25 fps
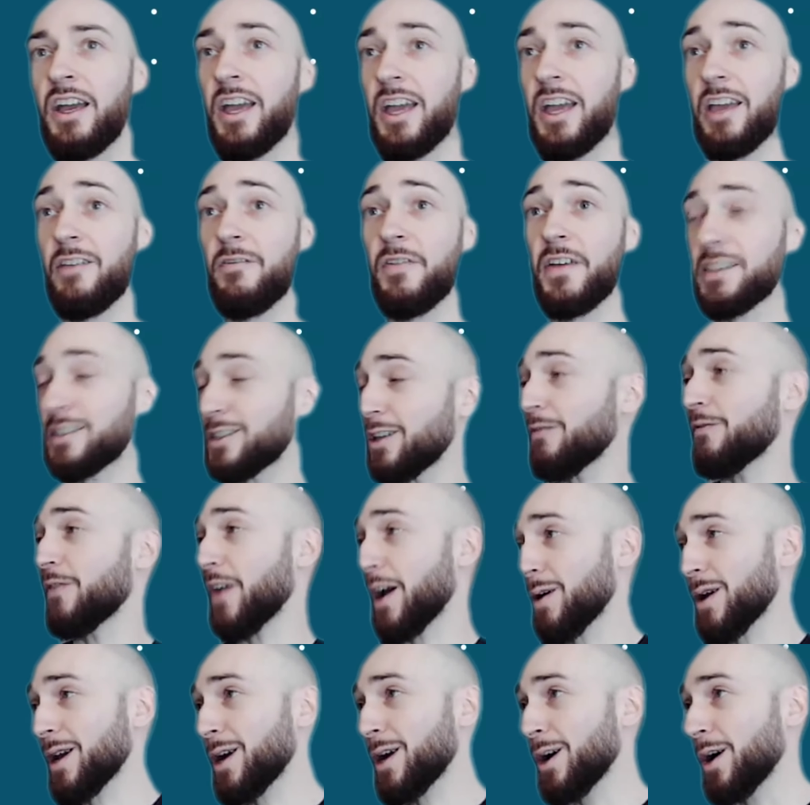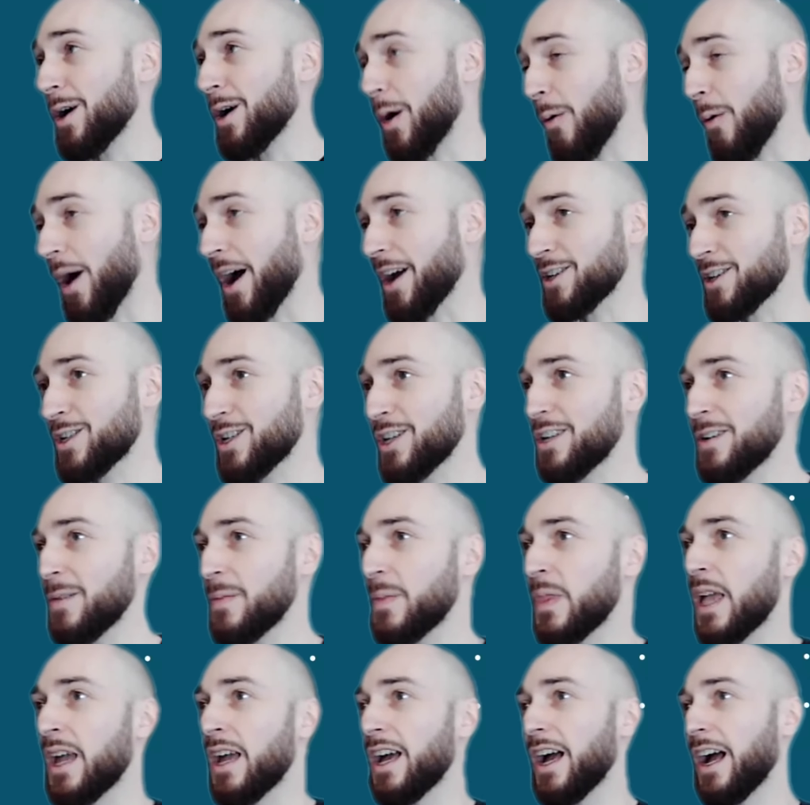If it's a very good question,
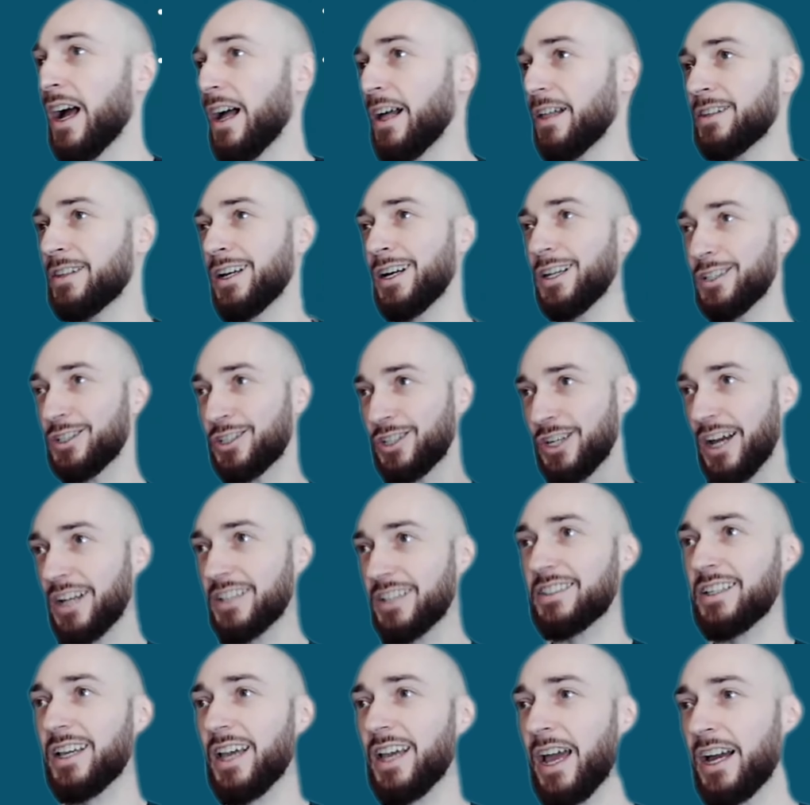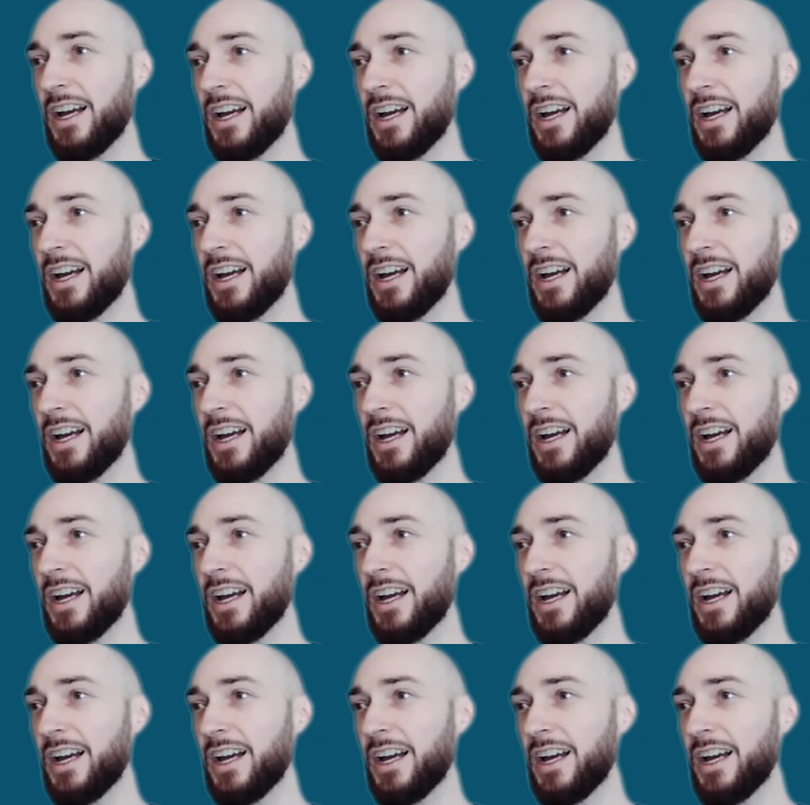they'll just